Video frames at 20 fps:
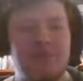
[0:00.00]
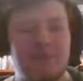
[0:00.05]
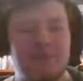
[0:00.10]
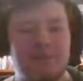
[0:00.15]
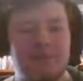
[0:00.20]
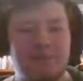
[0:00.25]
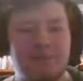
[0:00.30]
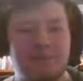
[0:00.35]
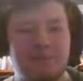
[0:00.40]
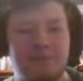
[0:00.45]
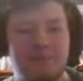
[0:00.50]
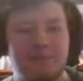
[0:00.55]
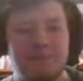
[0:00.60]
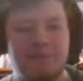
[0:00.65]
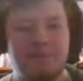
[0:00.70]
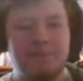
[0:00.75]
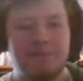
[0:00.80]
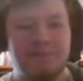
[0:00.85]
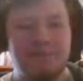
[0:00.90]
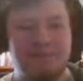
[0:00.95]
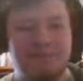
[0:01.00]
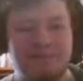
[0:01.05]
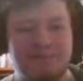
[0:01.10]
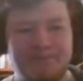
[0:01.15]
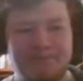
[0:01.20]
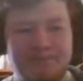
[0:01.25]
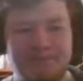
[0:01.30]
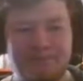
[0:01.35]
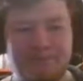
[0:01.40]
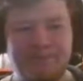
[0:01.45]
you need the
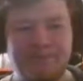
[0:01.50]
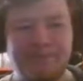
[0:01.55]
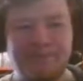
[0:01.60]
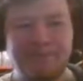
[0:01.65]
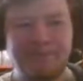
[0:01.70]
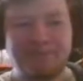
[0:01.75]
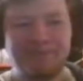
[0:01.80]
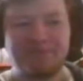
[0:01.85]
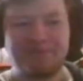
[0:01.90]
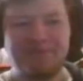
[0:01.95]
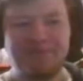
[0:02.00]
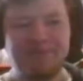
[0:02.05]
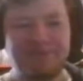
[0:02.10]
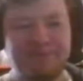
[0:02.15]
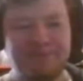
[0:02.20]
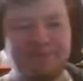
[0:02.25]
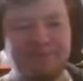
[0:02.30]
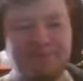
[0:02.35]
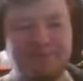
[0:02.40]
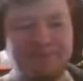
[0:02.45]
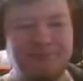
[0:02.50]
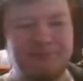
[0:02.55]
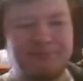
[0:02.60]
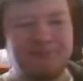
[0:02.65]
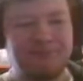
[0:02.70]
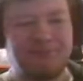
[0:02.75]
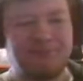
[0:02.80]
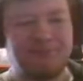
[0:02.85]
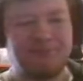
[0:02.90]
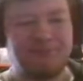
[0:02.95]
casting, and you need,
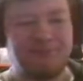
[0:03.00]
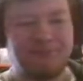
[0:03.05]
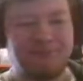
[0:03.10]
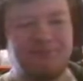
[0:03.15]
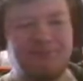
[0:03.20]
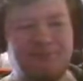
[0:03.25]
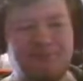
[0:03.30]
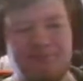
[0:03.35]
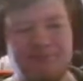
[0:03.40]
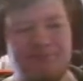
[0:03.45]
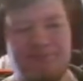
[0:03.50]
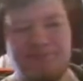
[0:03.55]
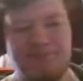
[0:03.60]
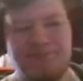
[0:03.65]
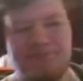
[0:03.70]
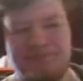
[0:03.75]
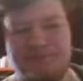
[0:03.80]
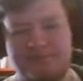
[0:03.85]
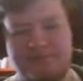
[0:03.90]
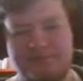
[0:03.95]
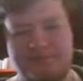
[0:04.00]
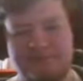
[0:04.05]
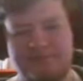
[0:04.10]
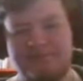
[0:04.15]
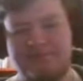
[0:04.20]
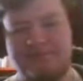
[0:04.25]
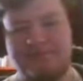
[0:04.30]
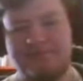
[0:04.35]
depending on the film, you need like a lot